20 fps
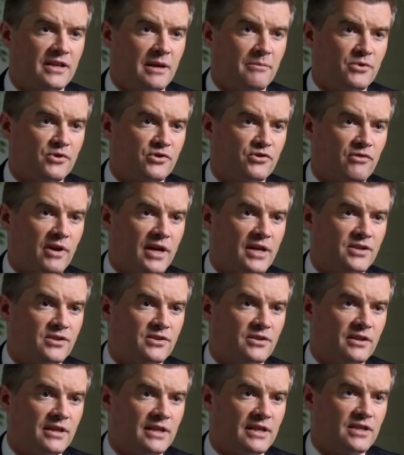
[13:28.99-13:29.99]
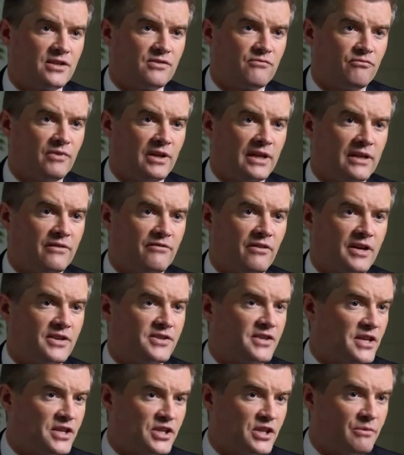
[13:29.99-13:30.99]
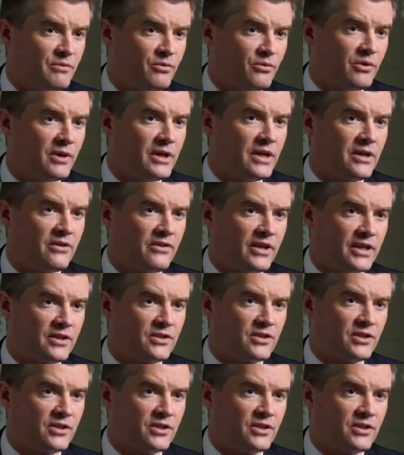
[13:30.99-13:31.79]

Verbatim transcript: demonstrates that it isn't really a very sensible thing